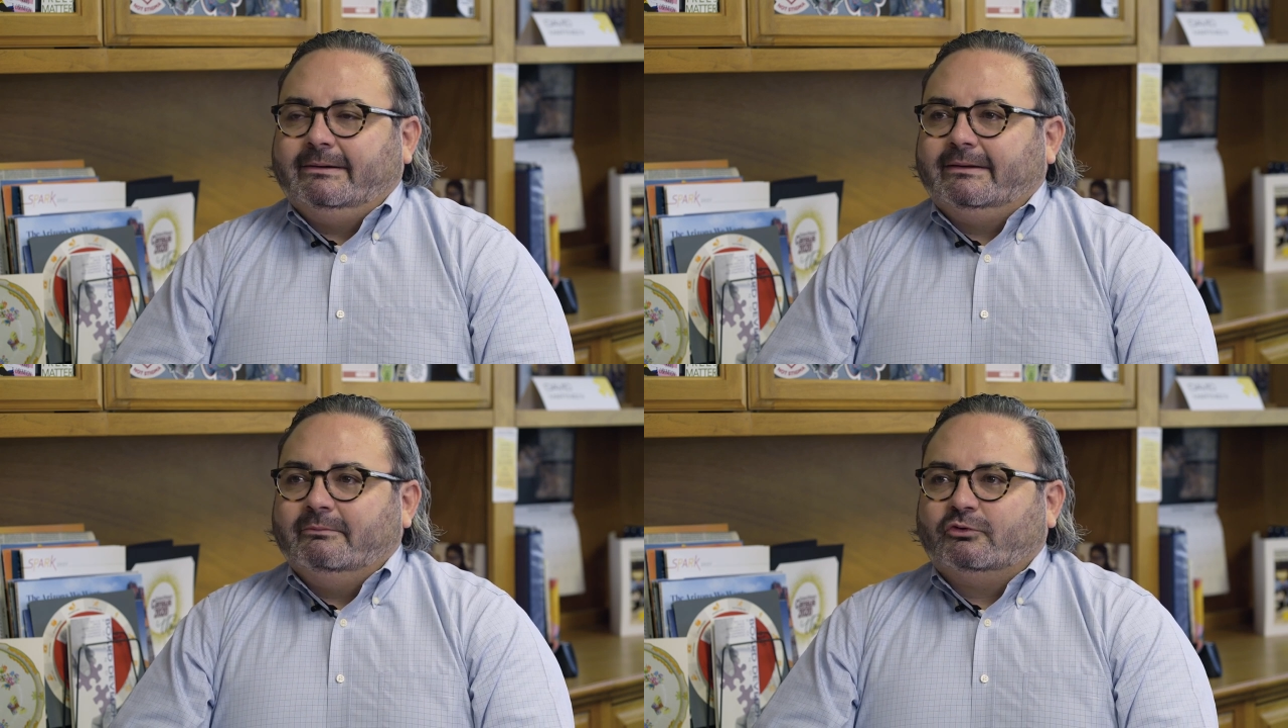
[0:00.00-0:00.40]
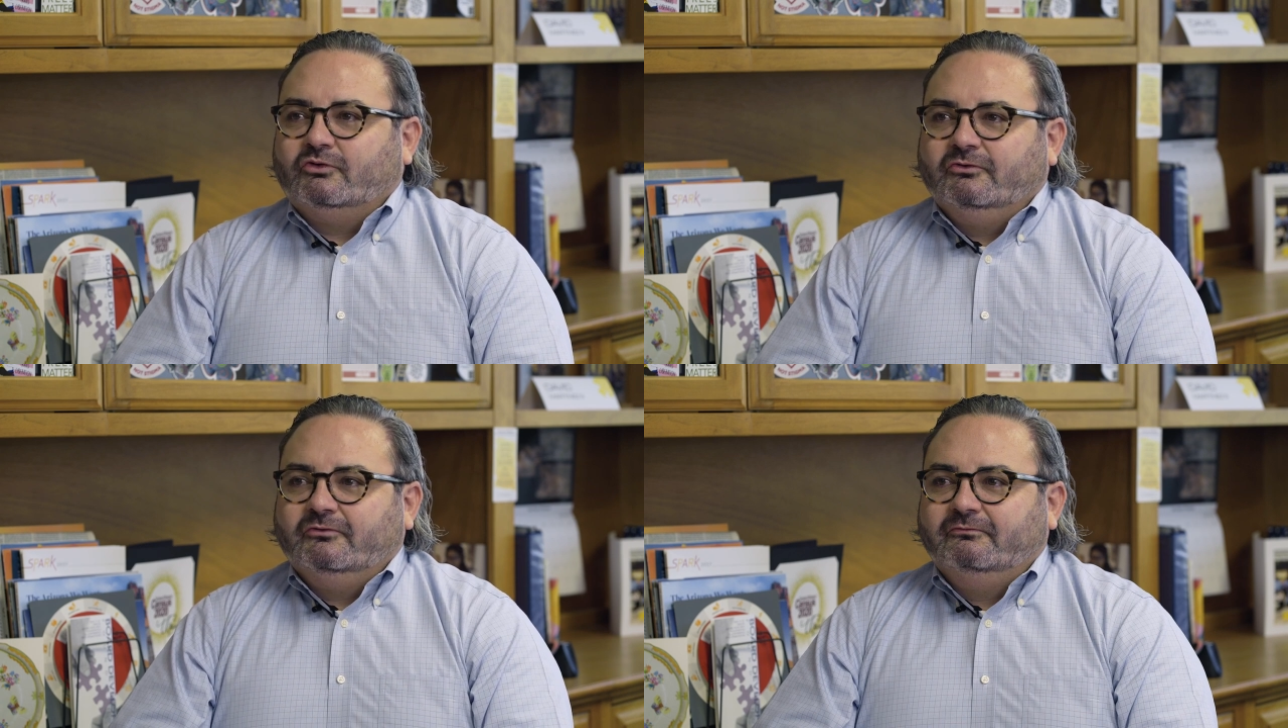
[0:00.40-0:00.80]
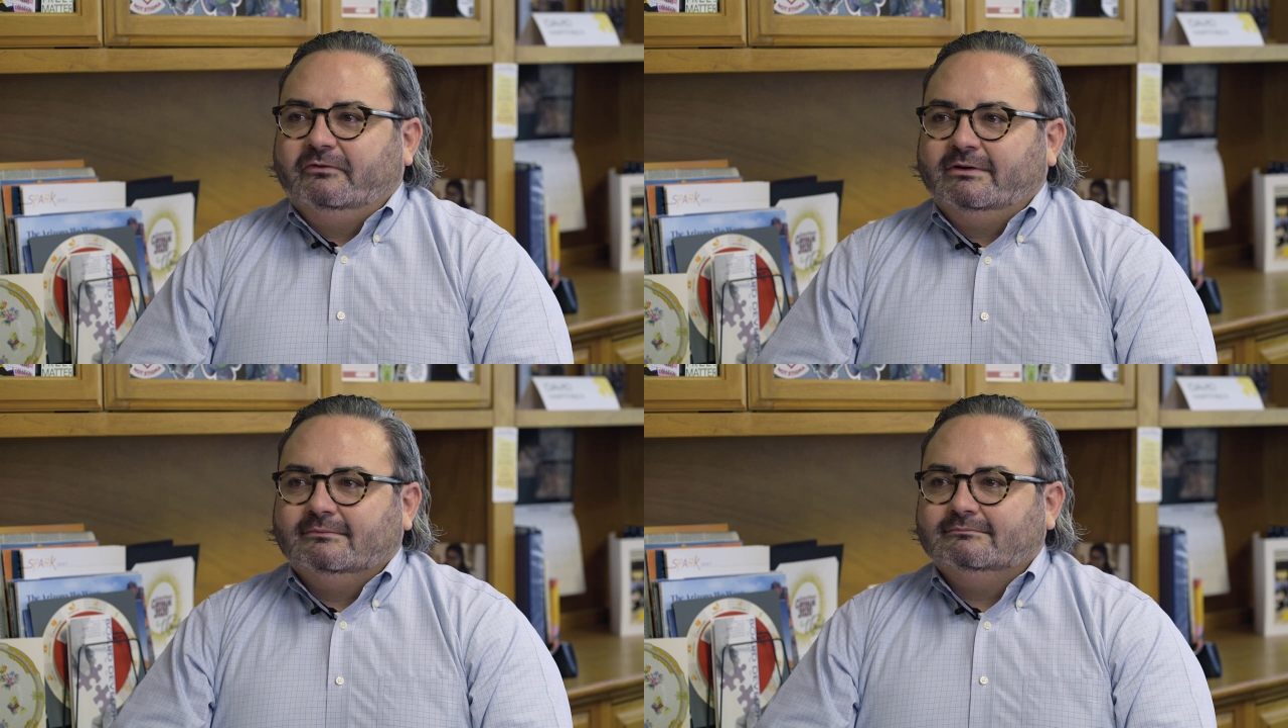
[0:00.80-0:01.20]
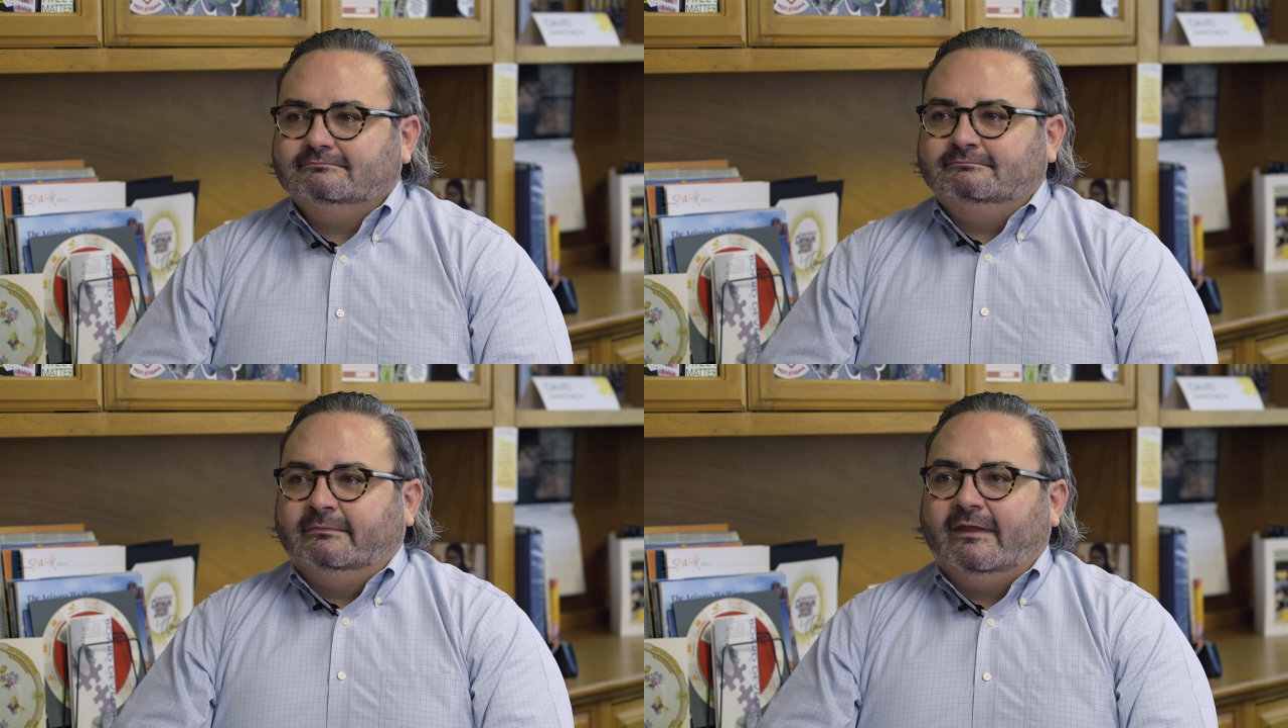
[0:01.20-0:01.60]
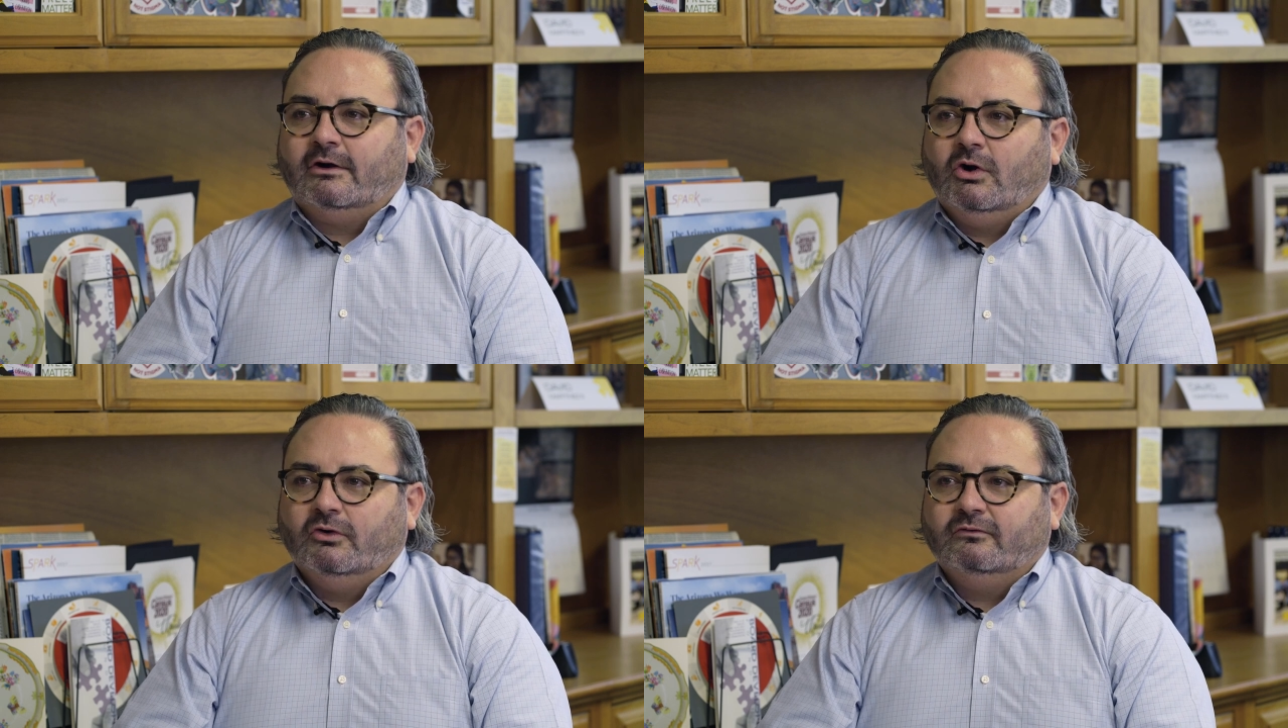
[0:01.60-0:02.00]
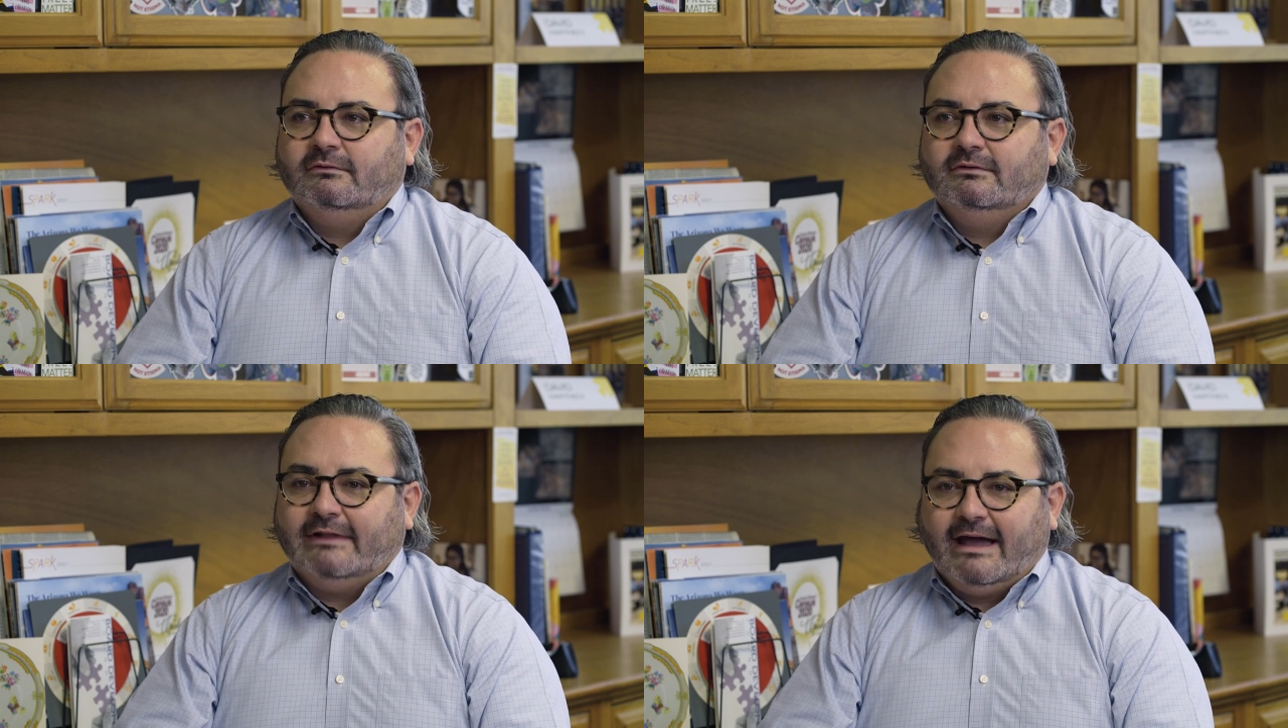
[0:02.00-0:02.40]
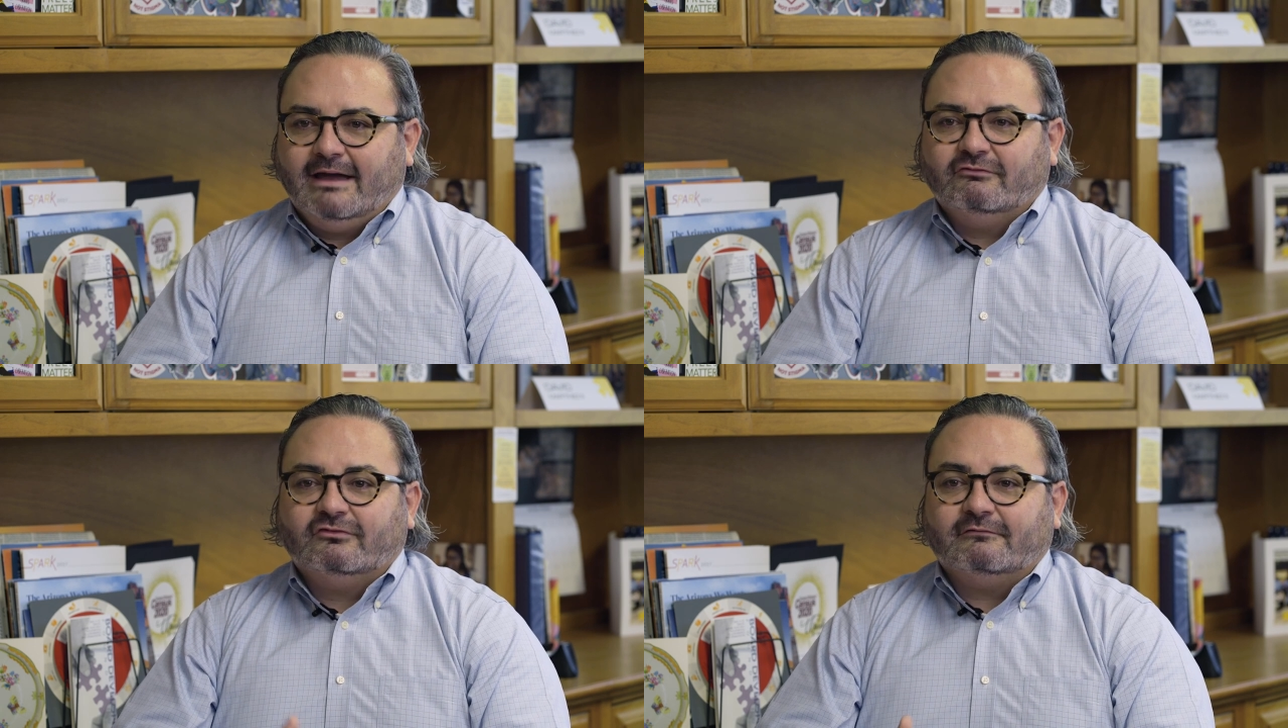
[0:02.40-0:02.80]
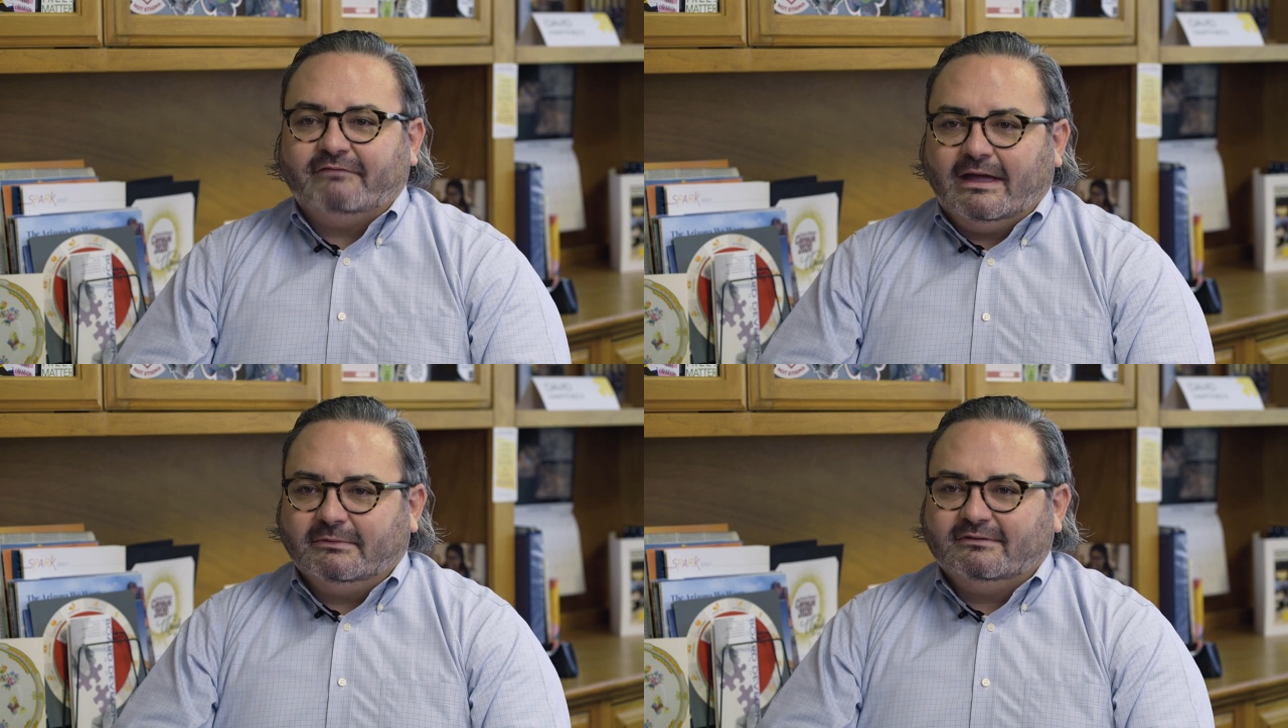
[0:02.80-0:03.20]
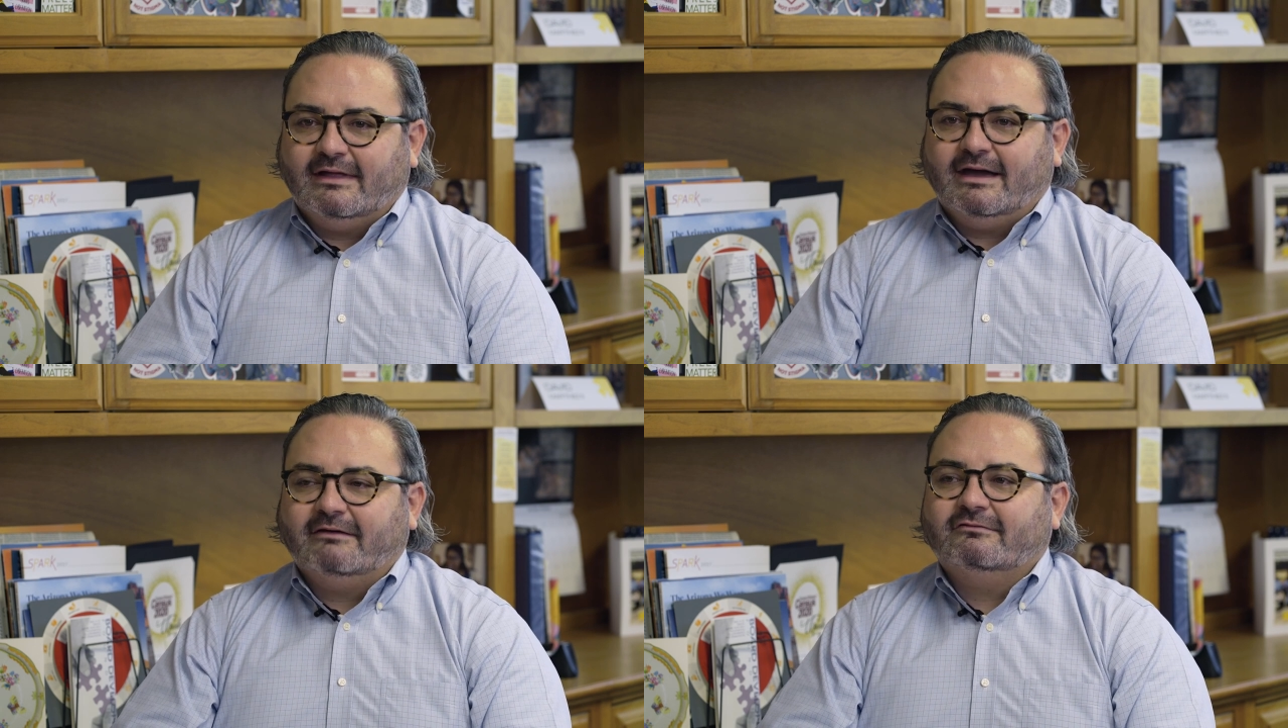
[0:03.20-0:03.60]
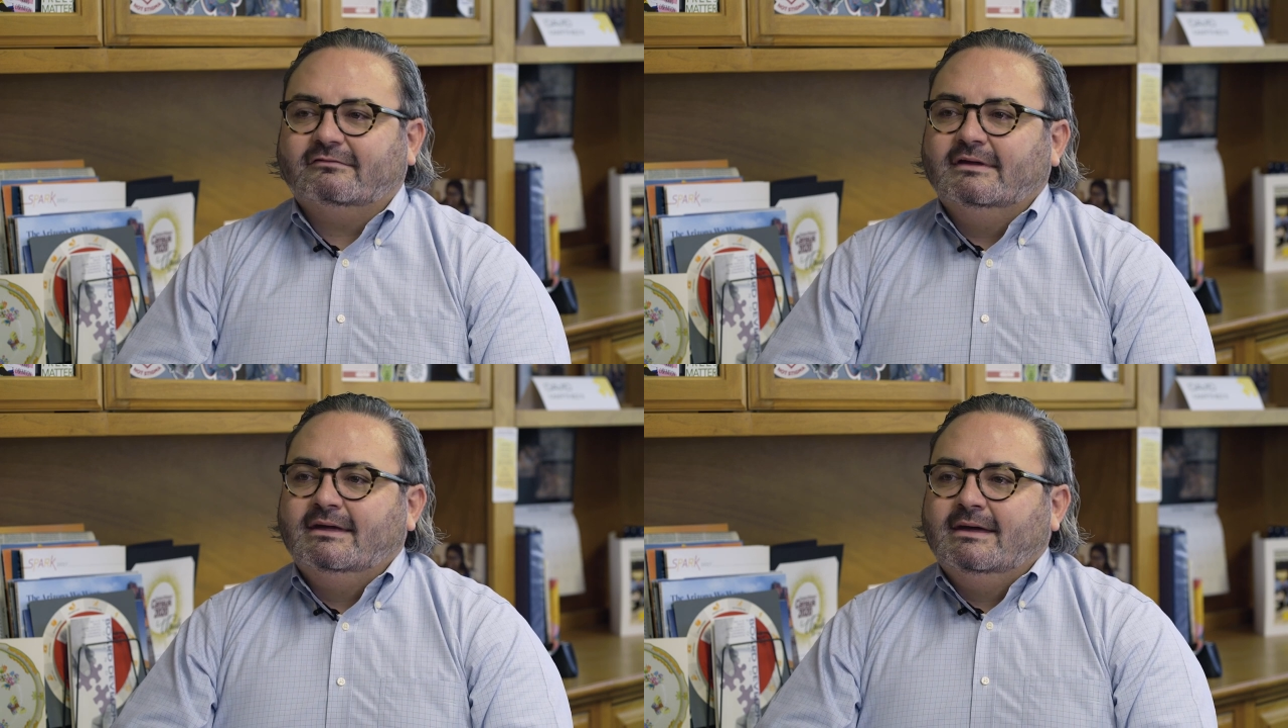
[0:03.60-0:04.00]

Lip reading: improve their own lives, their family's lives,